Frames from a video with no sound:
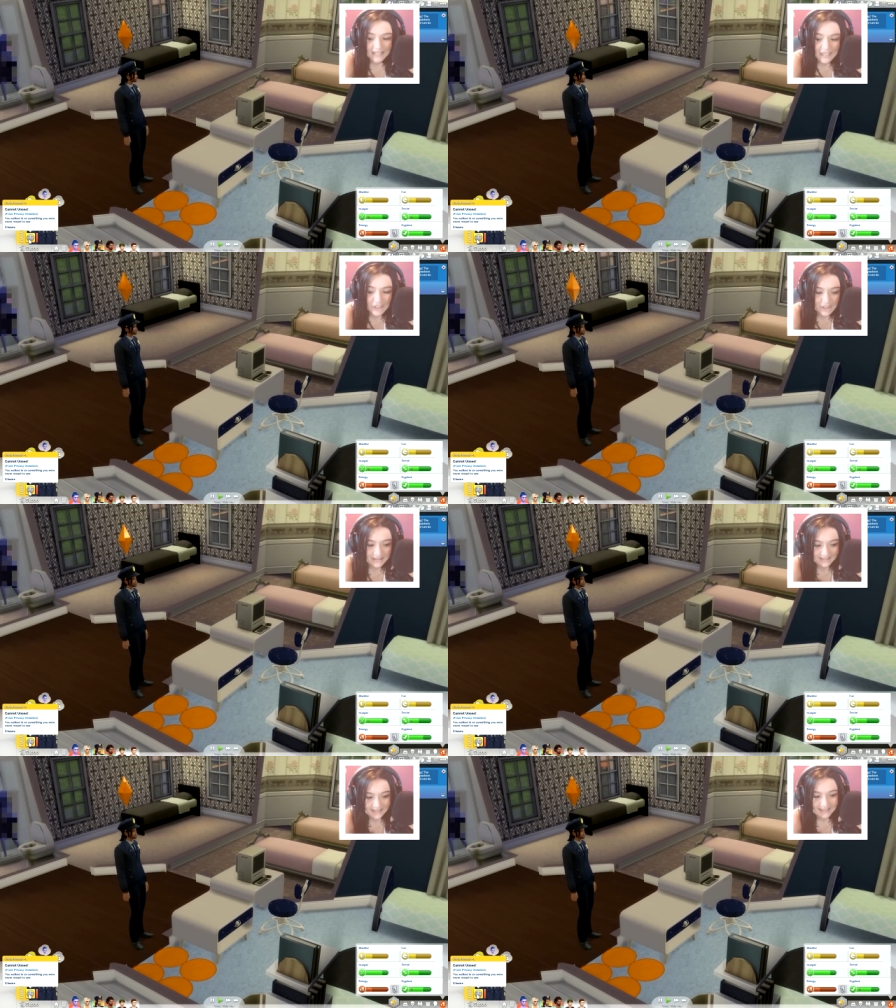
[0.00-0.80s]

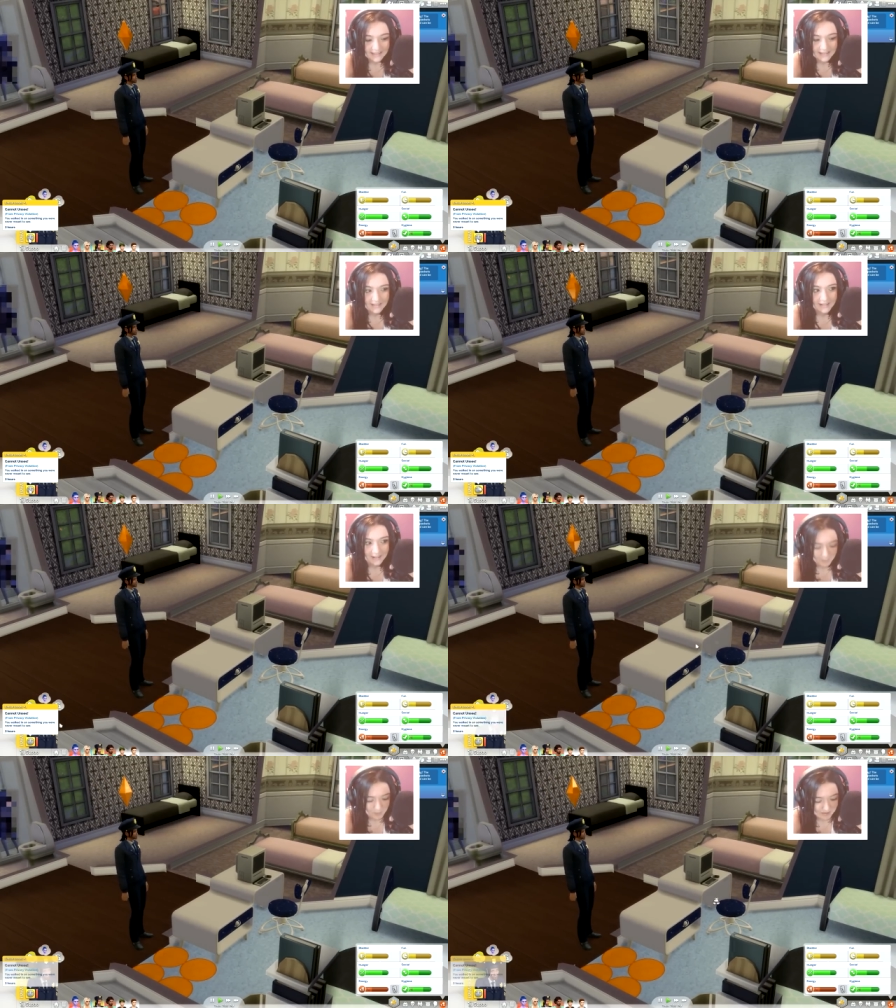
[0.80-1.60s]
violation.
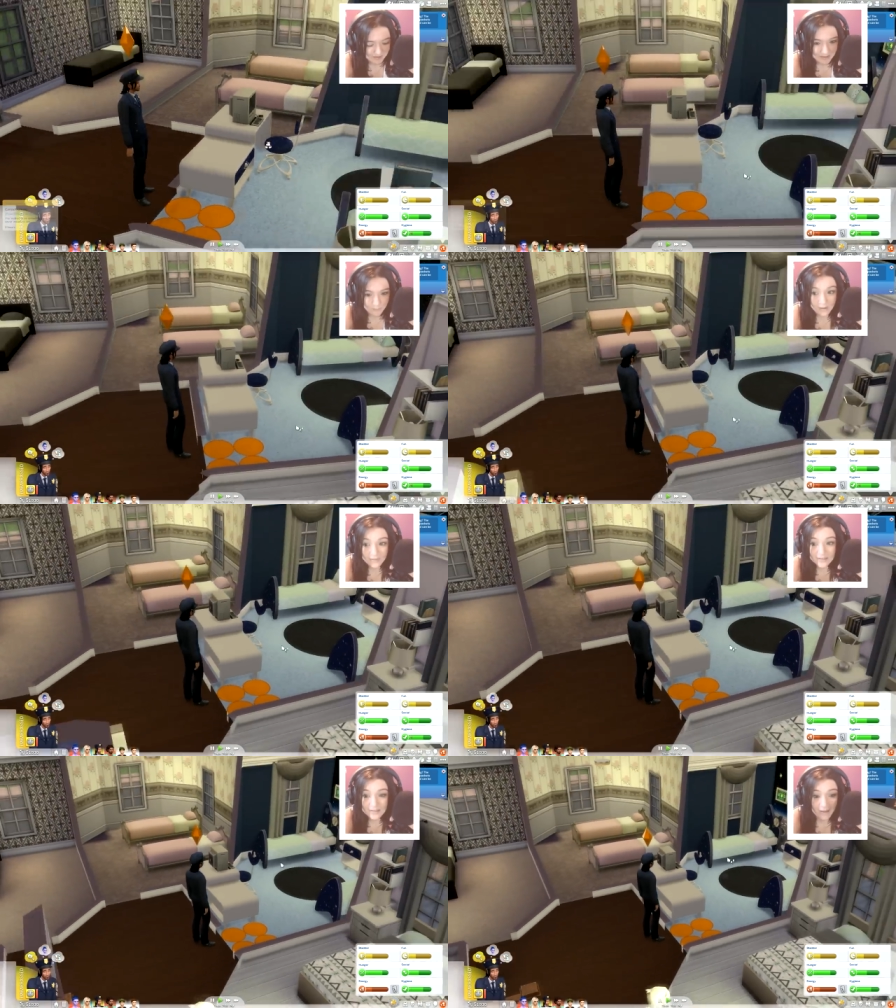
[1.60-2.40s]
Oh, poor thing.
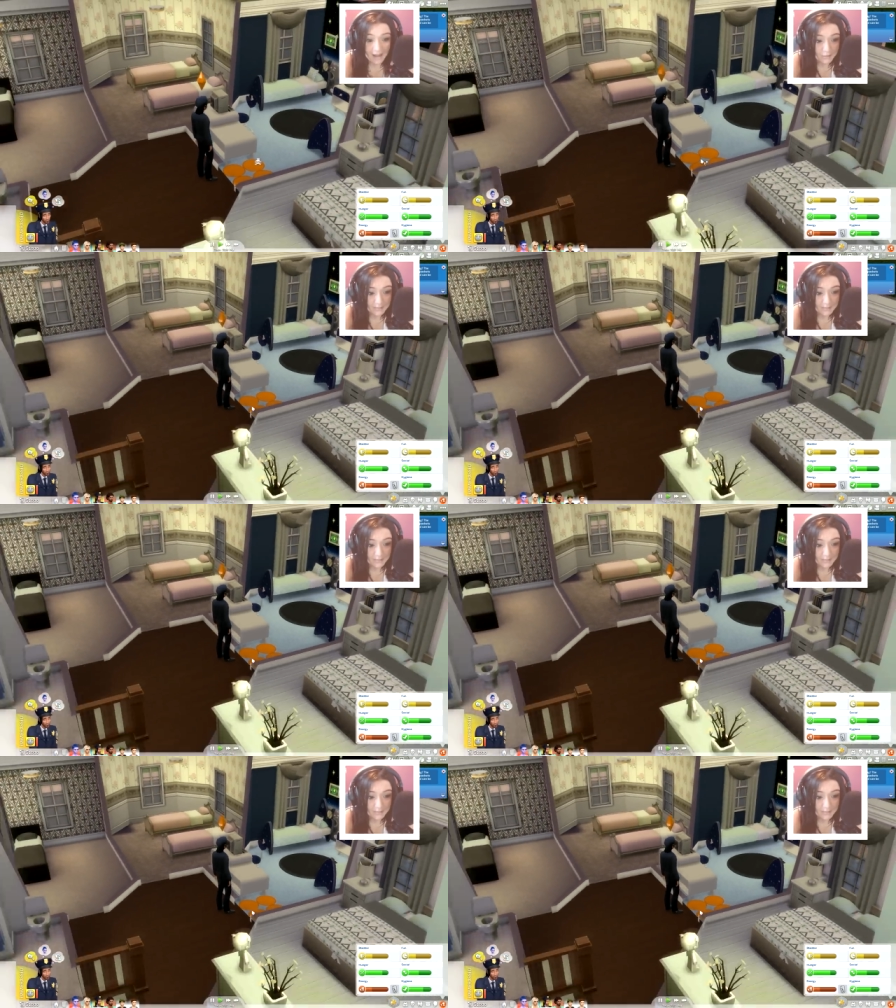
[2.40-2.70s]
Well, there's a